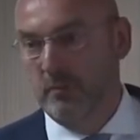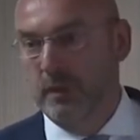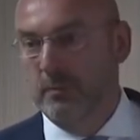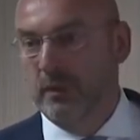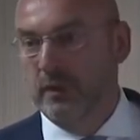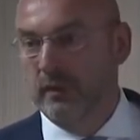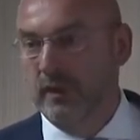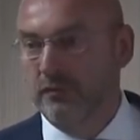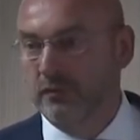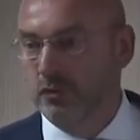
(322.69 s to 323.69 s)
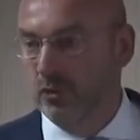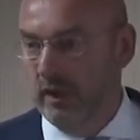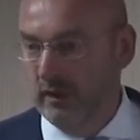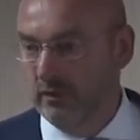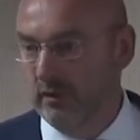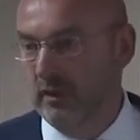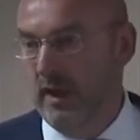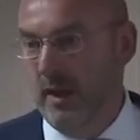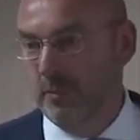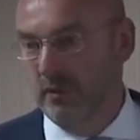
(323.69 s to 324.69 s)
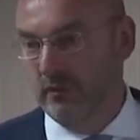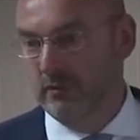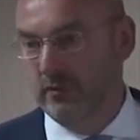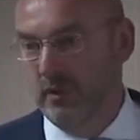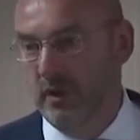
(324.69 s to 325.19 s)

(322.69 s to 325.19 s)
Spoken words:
people that live together in happiness.